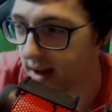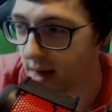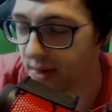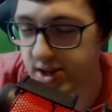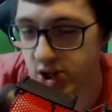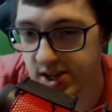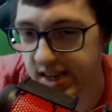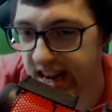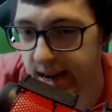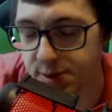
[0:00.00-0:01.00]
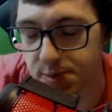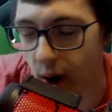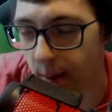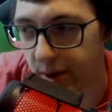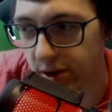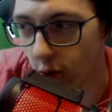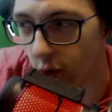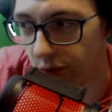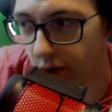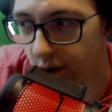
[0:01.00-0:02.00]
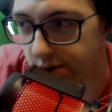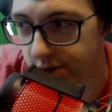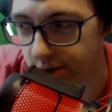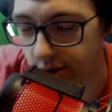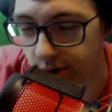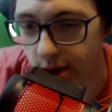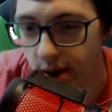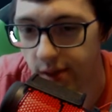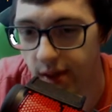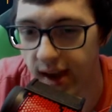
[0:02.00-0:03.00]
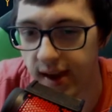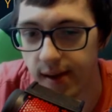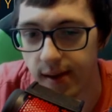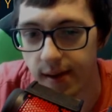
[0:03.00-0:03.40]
that just keeps pumping gold cards, dude. Like,